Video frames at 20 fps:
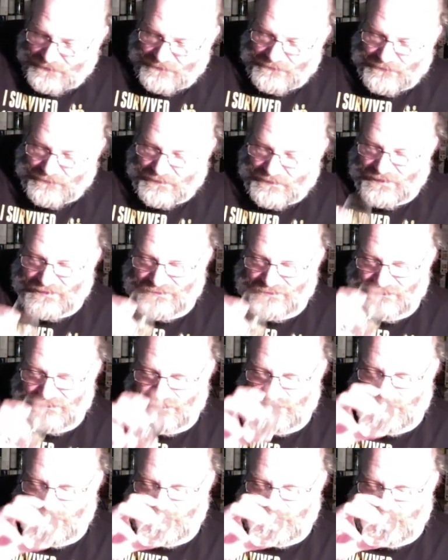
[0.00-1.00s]
Well,
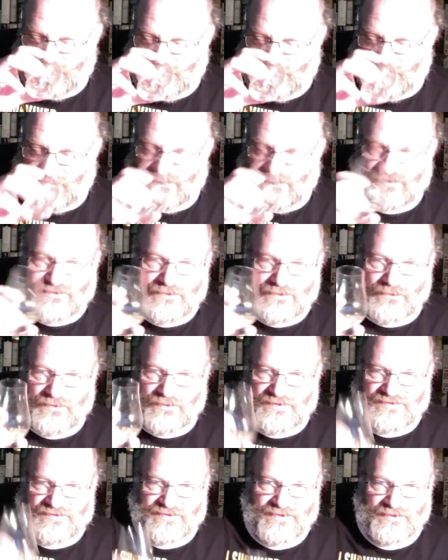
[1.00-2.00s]
there's no
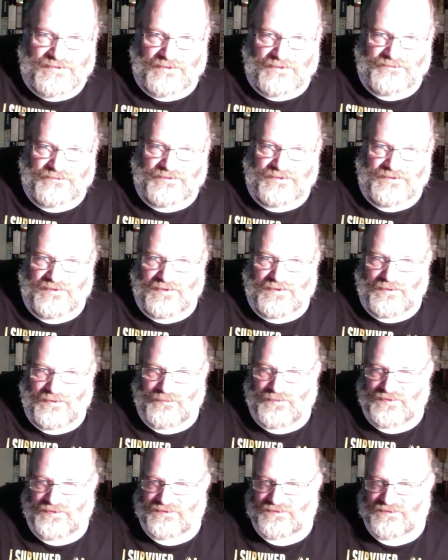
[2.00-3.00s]
whiskey left in here, but